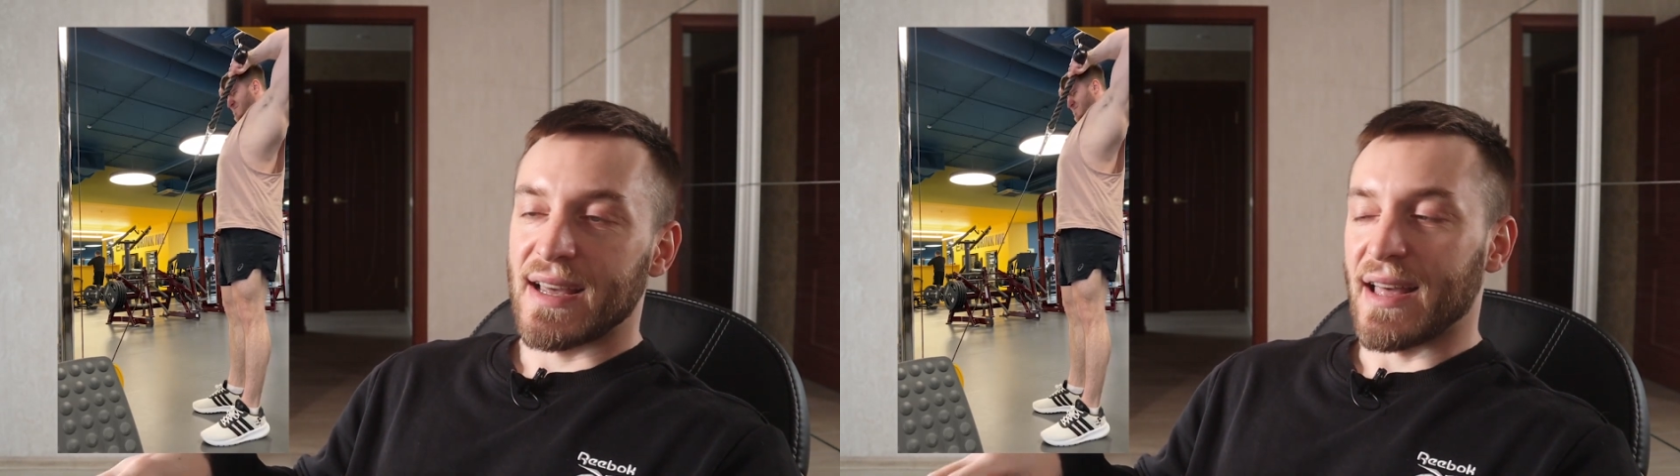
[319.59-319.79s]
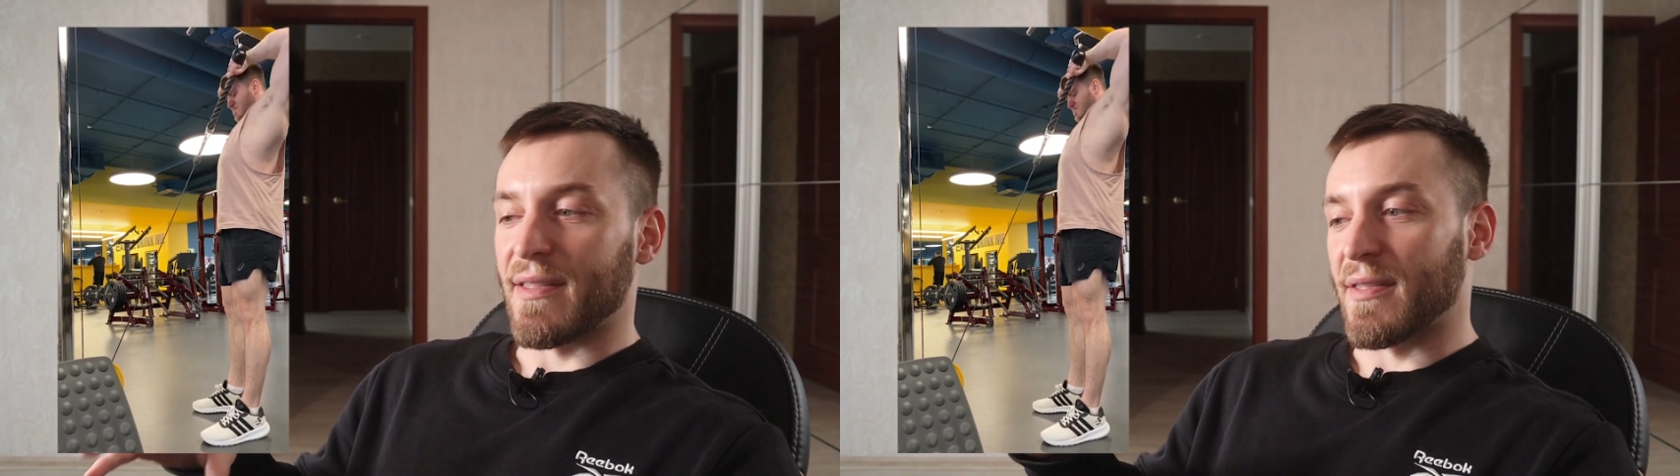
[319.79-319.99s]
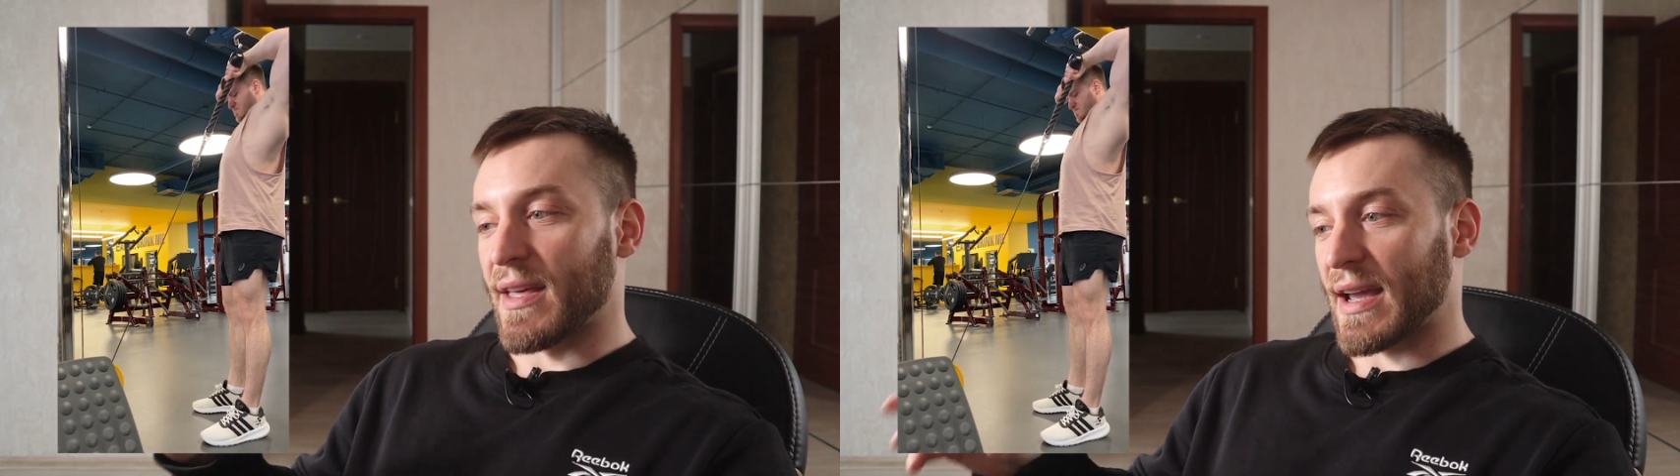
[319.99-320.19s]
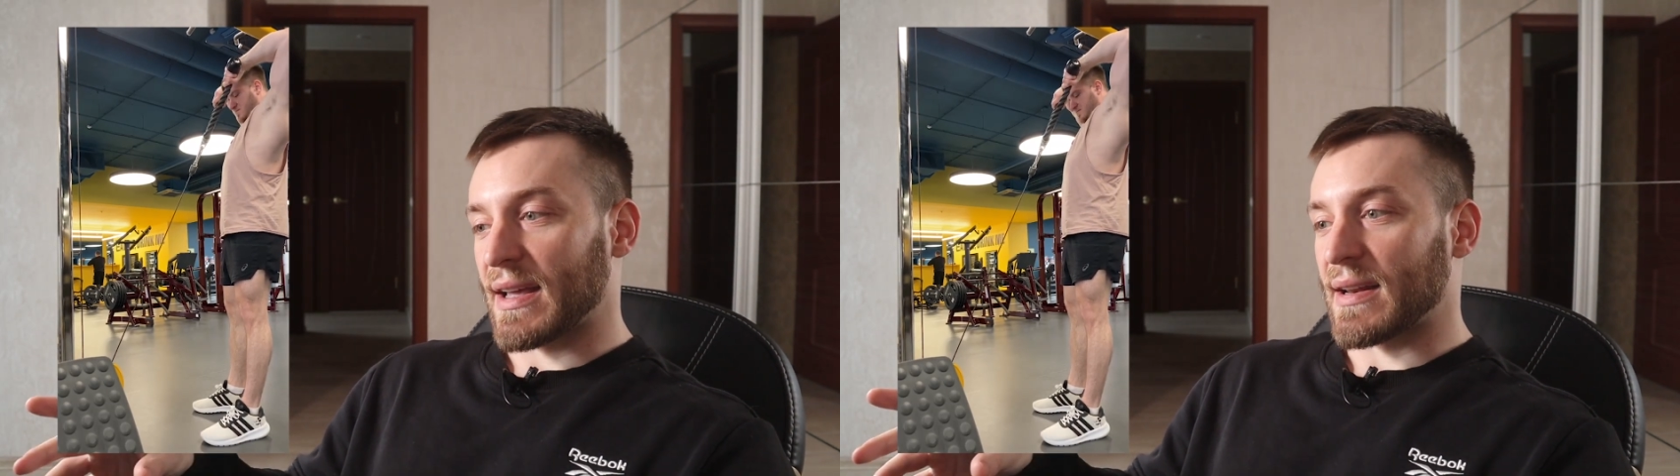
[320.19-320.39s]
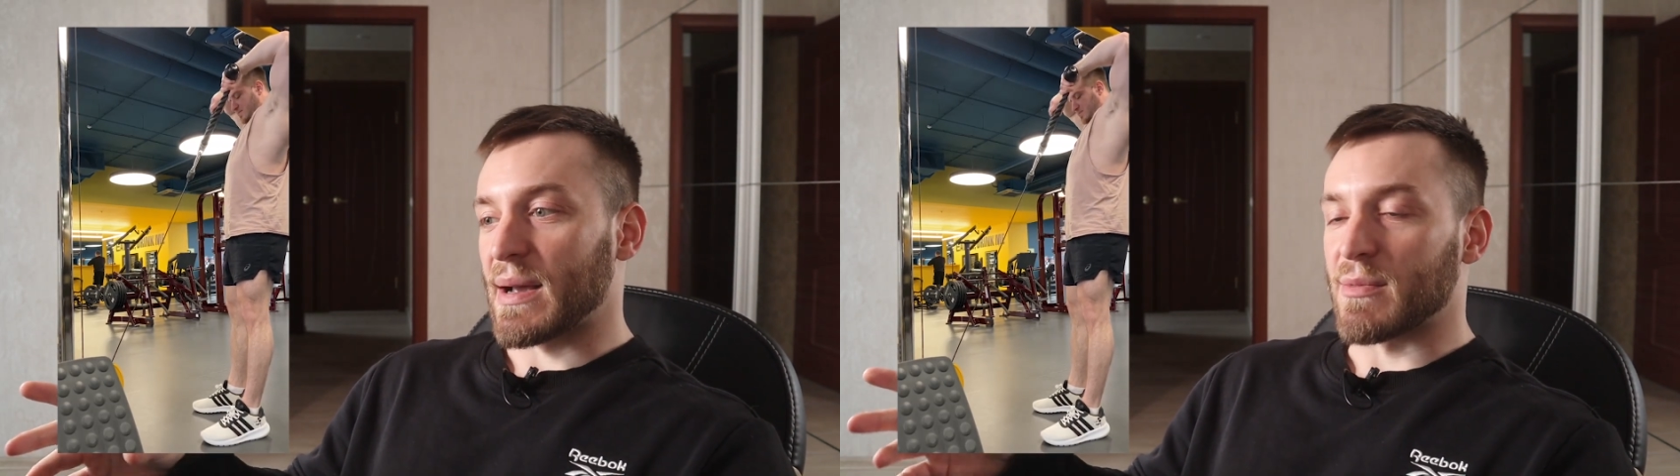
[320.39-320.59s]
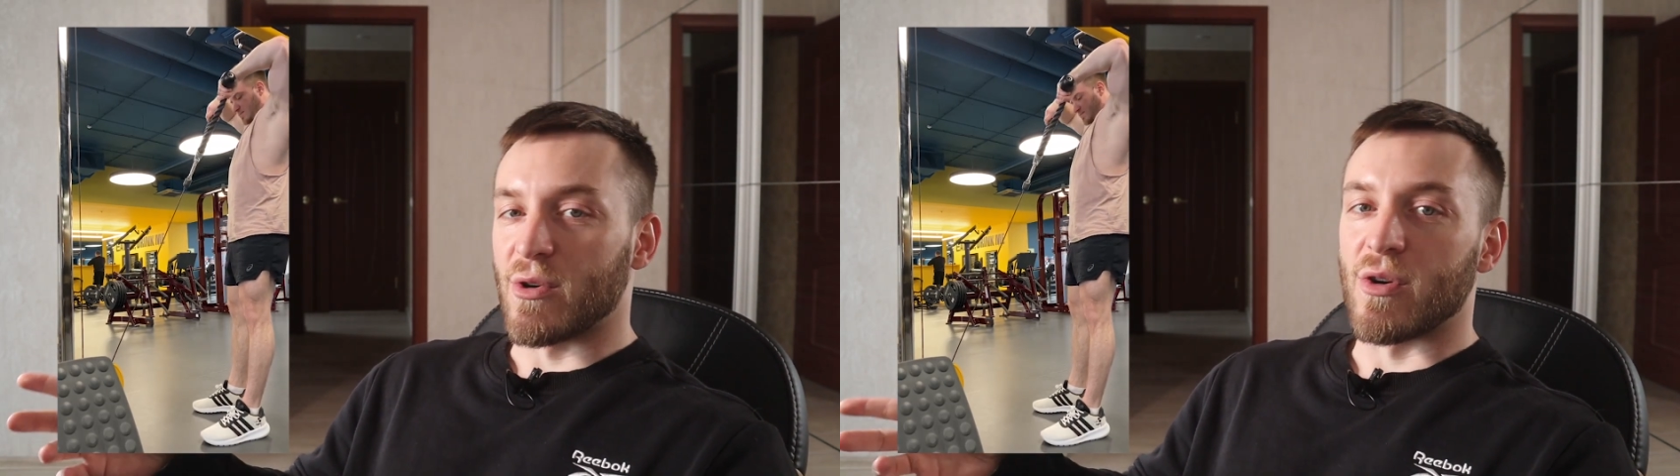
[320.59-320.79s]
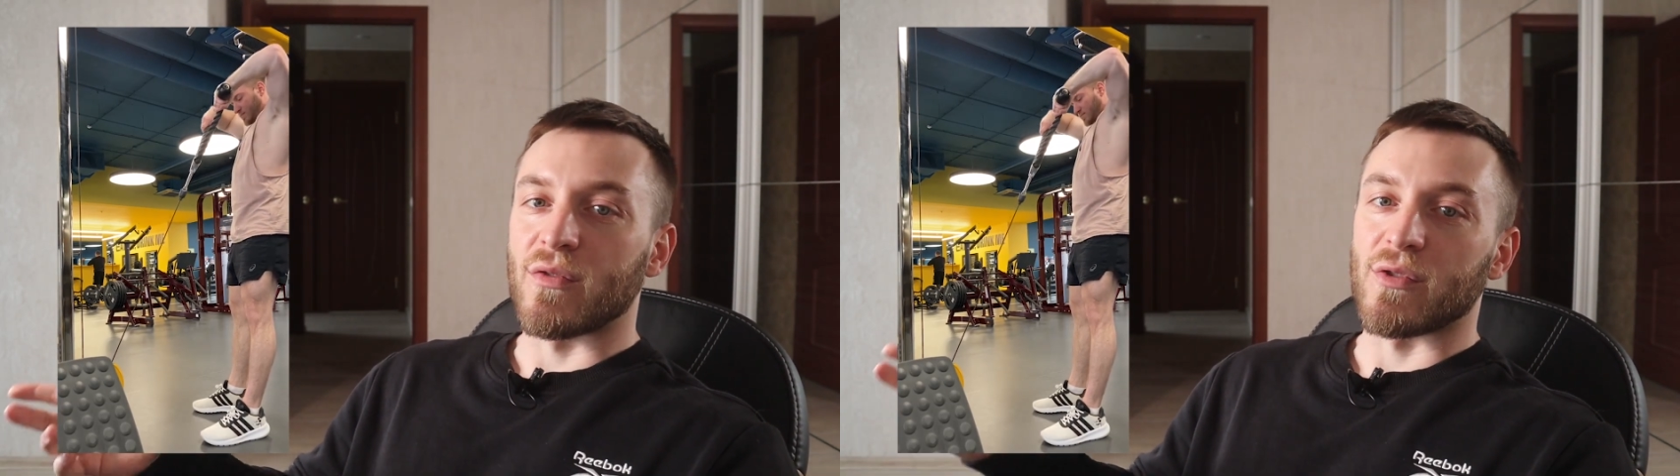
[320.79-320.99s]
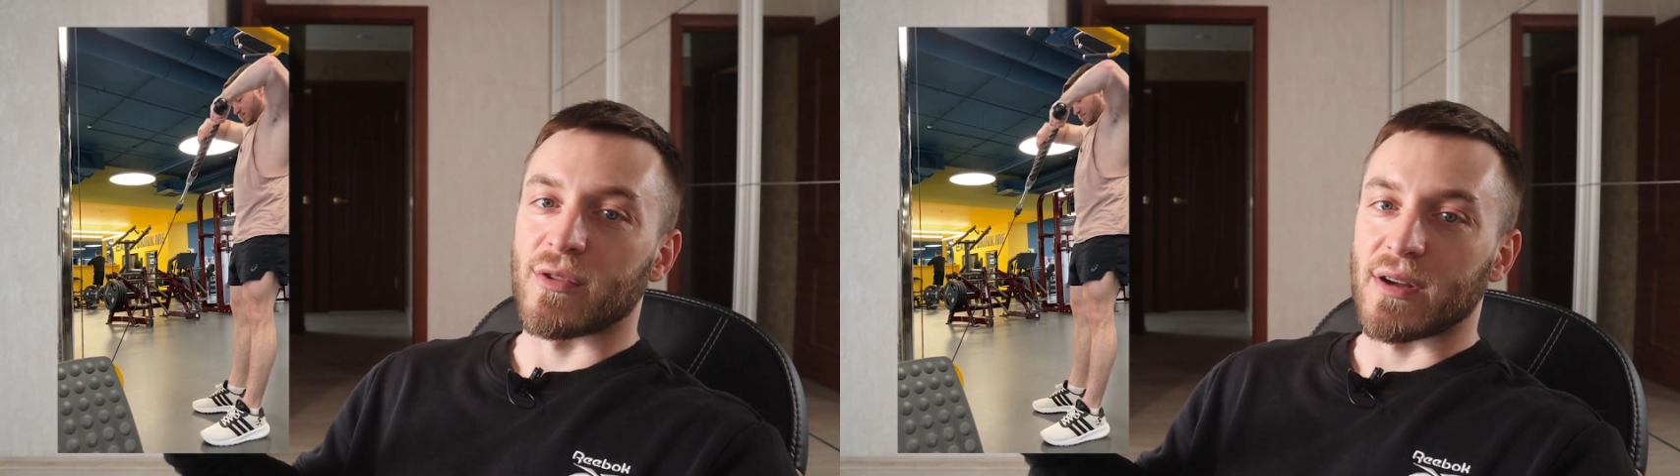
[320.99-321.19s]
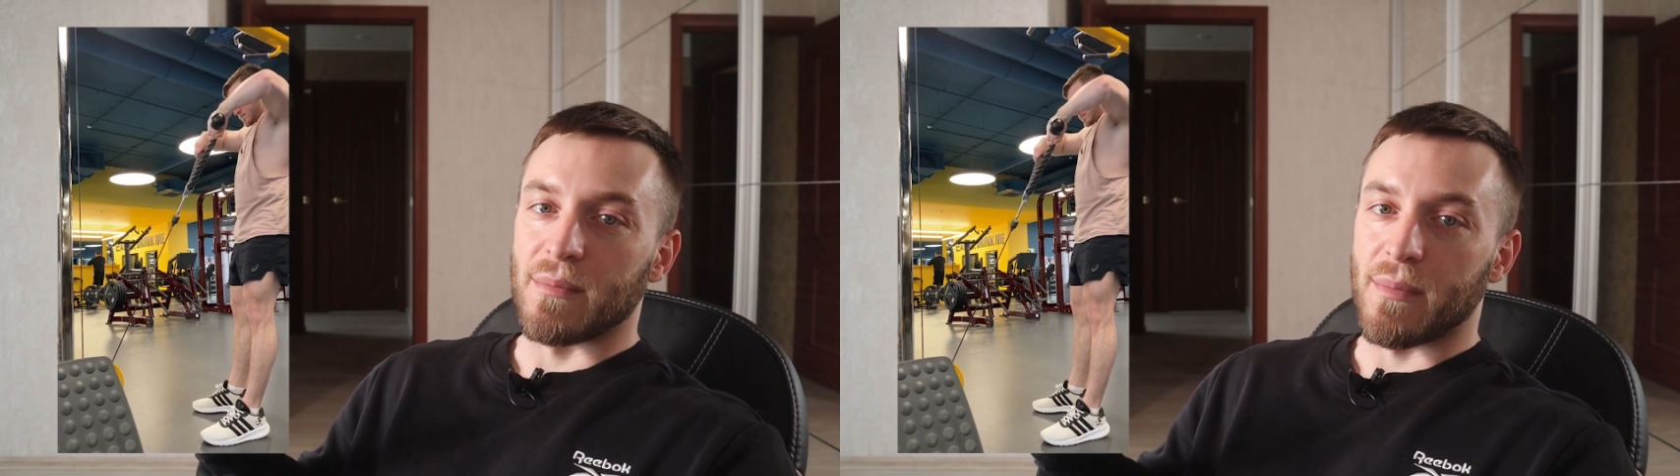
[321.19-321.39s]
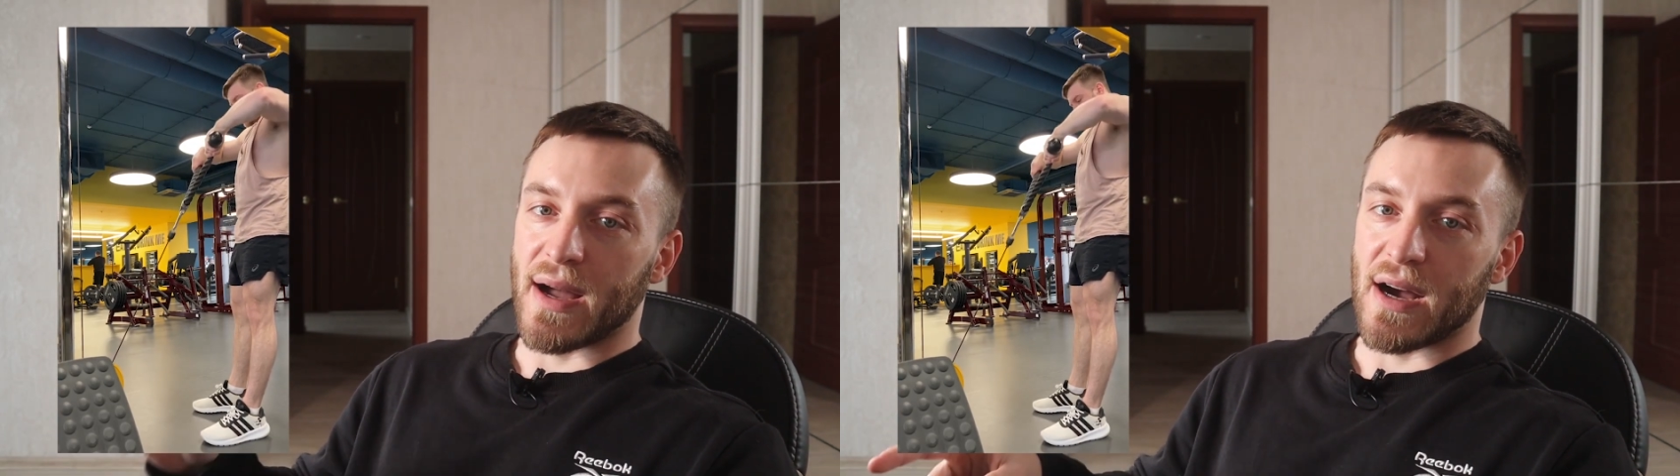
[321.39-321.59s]
and then I'm going for
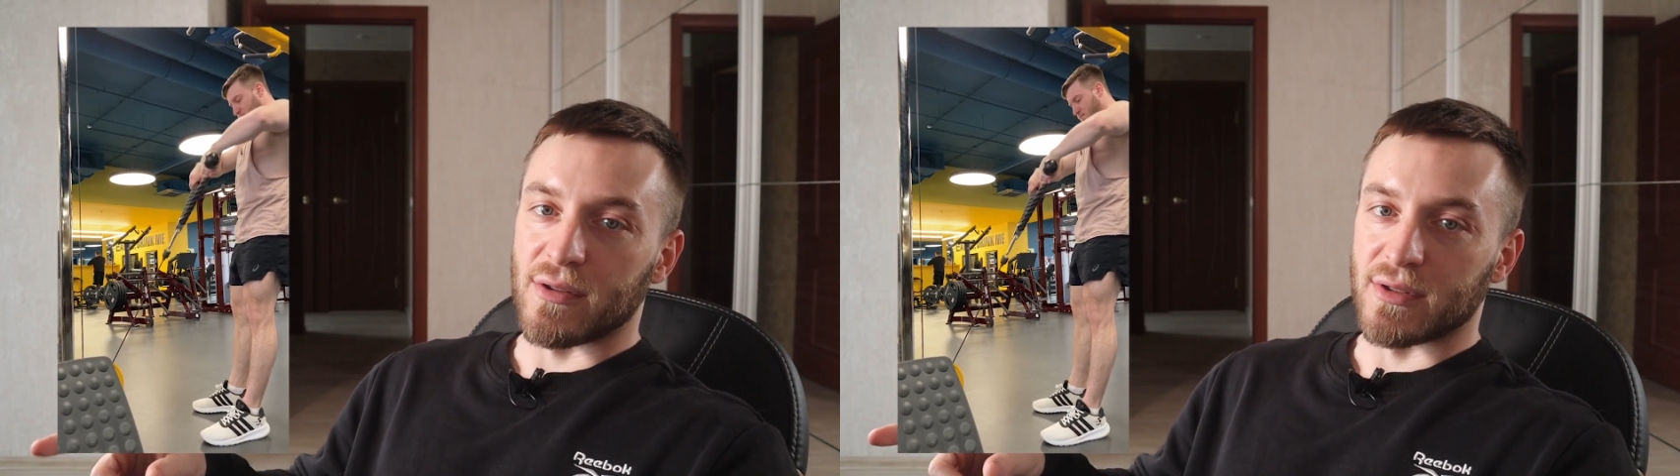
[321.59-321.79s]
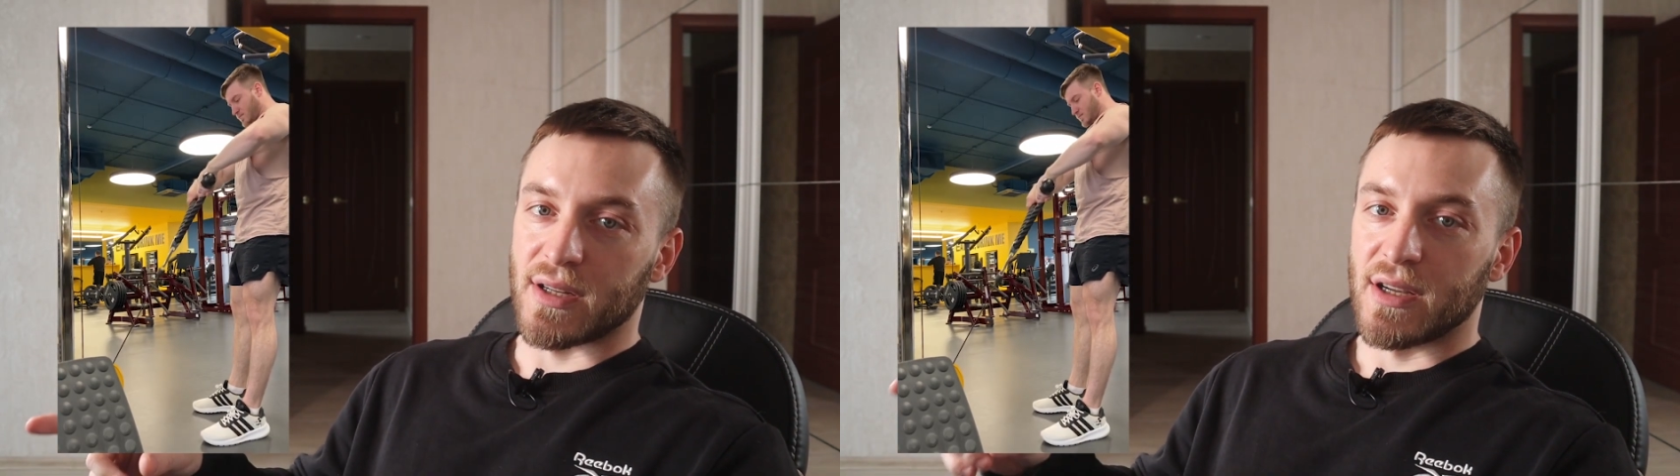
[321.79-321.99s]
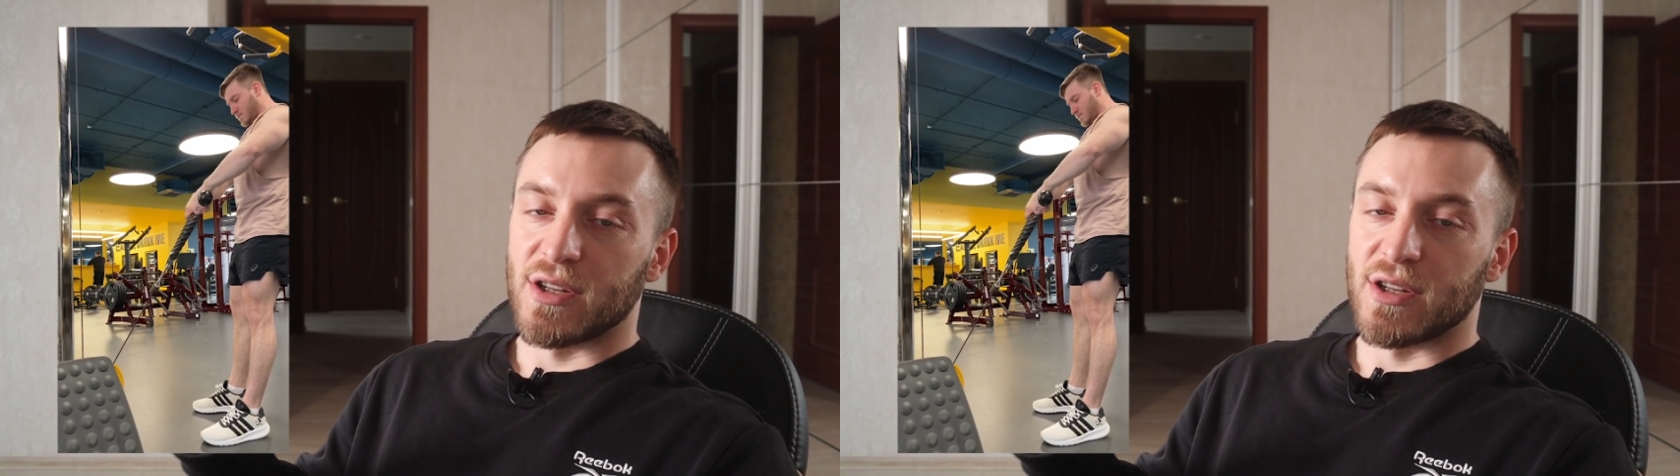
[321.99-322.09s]
compound,